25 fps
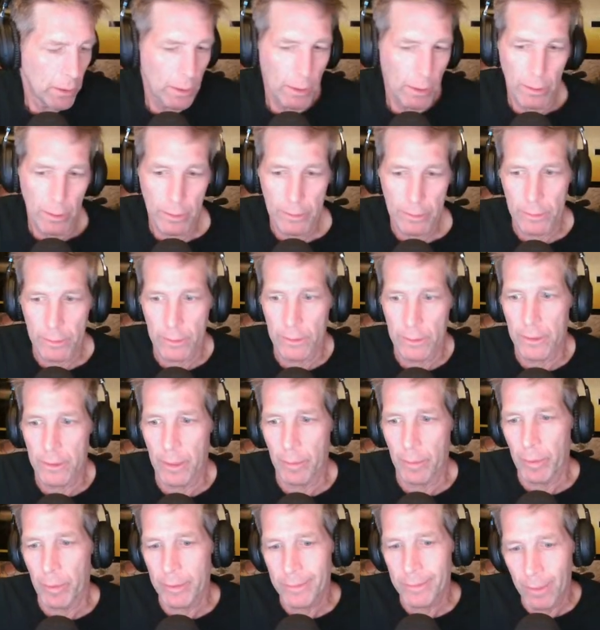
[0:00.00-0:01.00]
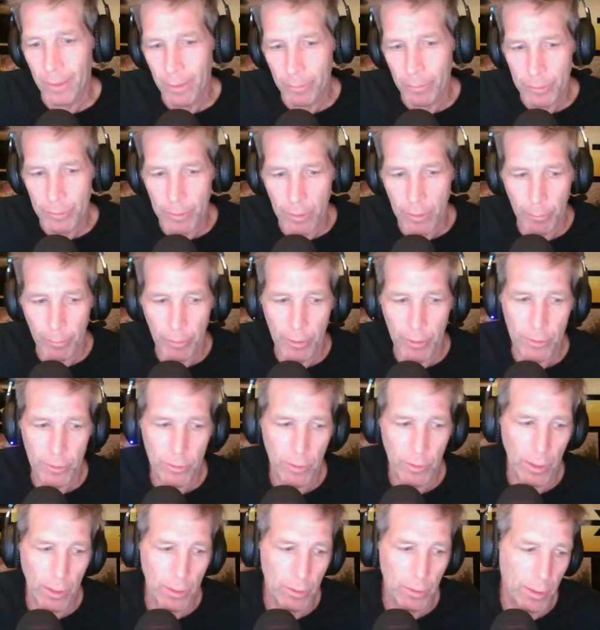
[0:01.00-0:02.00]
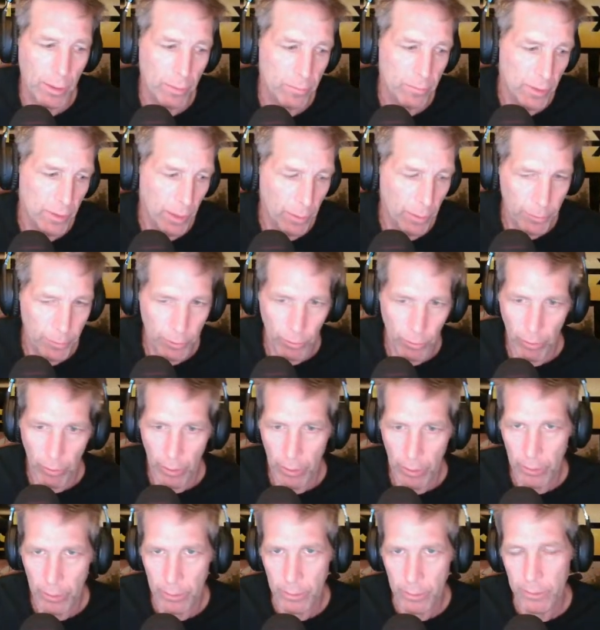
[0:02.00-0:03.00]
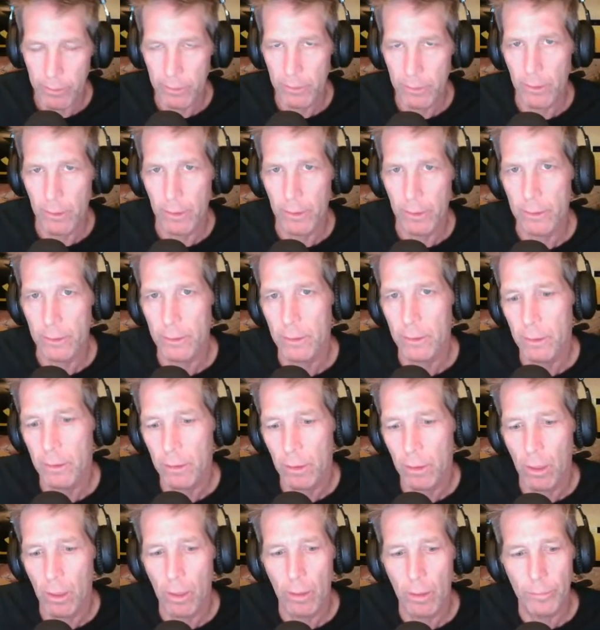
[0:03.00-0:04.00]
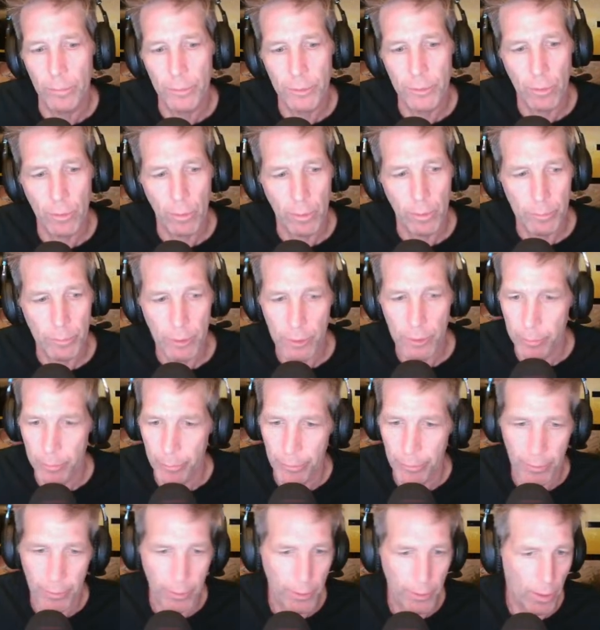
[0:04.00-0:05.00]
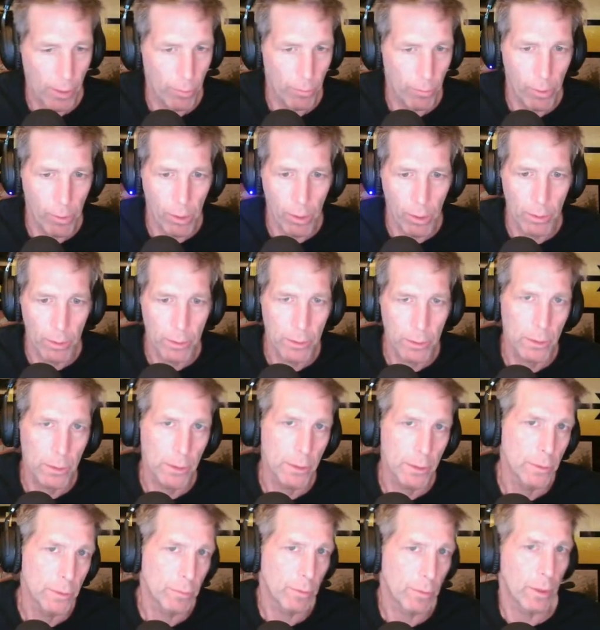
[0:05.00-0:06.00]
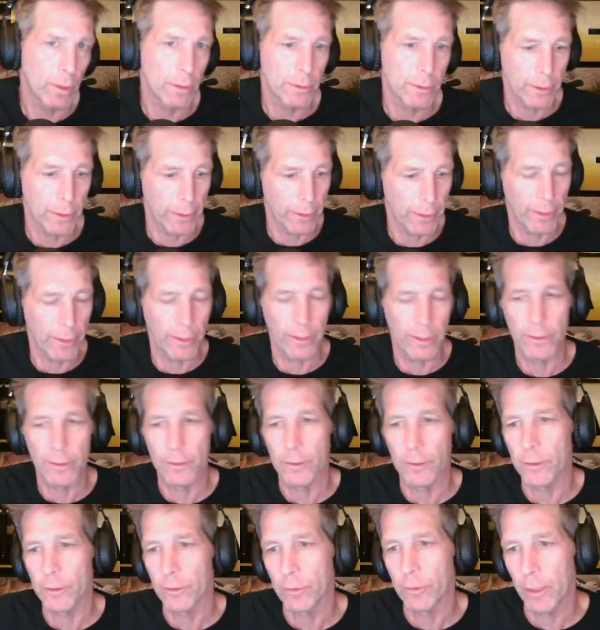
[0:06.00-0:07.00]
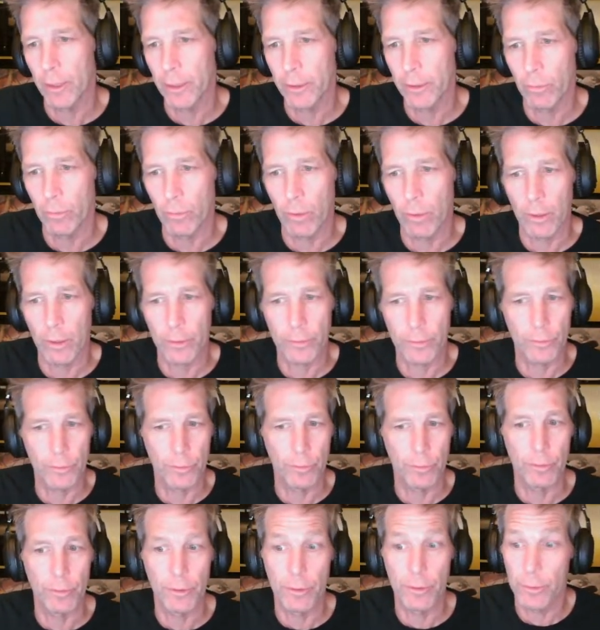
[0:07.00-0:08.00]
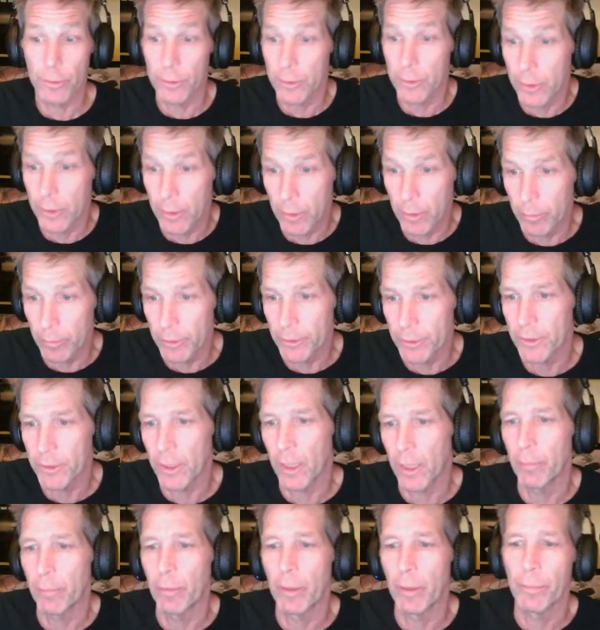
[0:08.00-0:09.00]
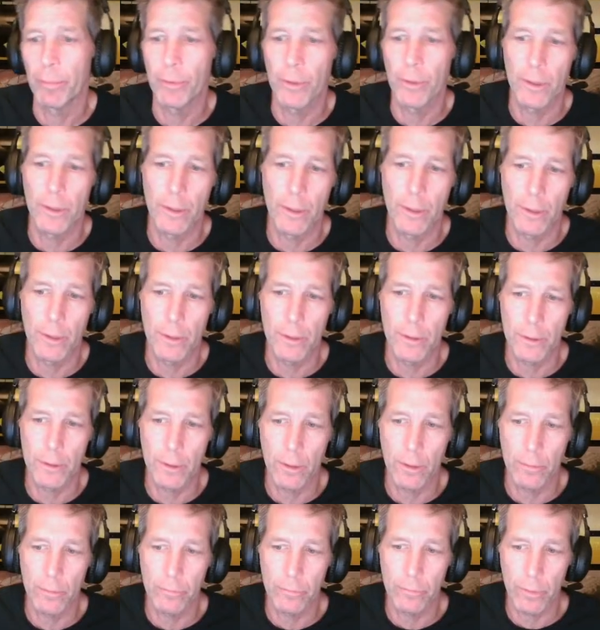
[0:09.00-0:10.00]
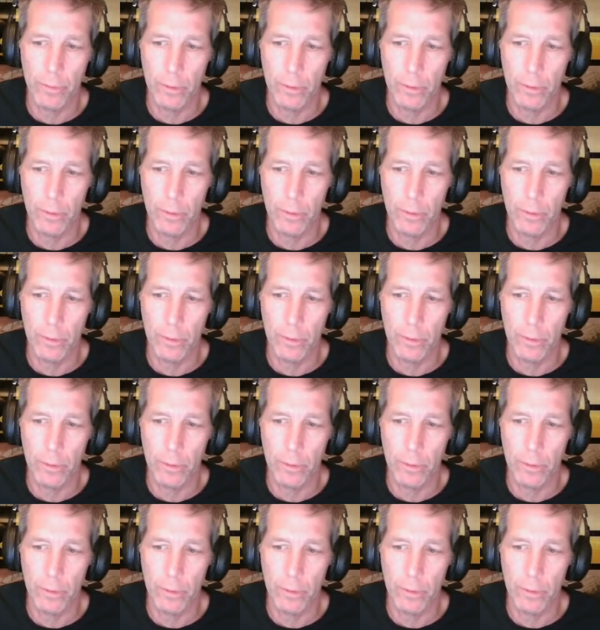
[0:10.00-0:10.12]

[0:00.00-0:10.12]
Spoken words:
let's just say my time is limited, so I don't have time to go edit these things. So I'm just spitting it out as raw as I can, just trying to walk through, and you'll see how much time I put into this stuff,